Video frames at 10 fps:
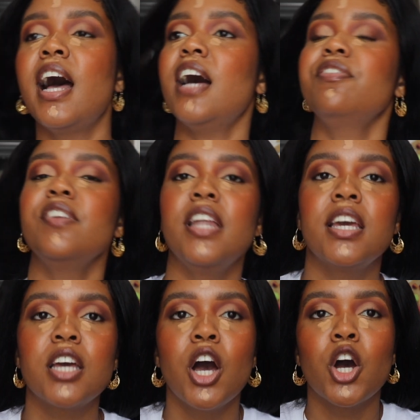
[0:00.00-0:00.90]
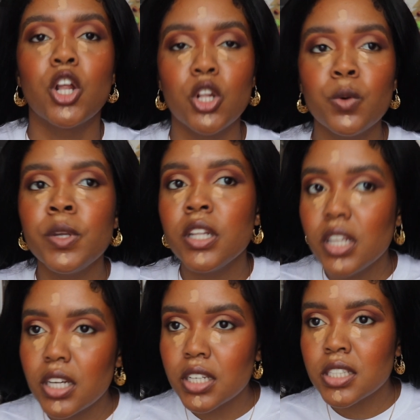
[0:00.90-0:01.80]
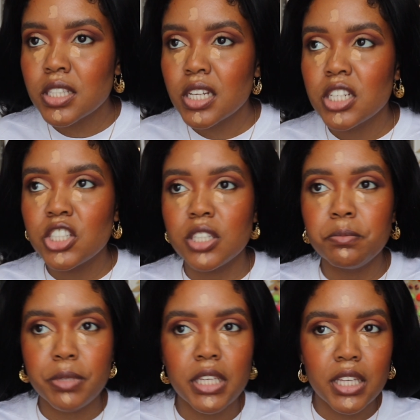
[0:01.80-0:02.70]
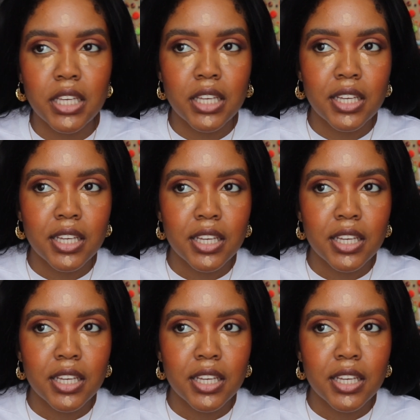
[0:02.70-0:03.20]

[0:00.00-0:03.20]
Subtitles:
I feel like glowy looks should be